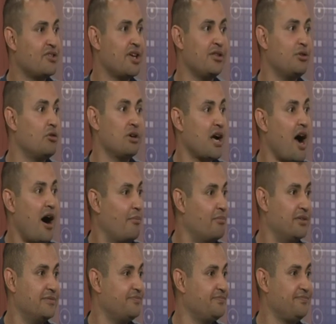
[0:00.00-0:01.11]
He said, don't come.
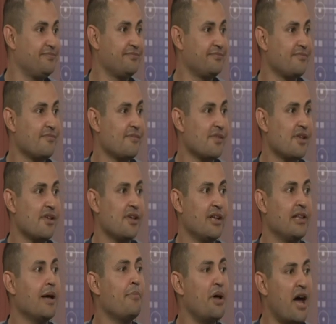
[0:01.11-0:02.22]

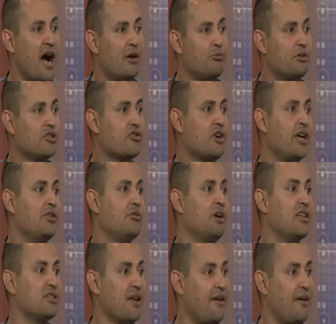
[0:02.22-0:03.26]
Lebanon was trying to get us a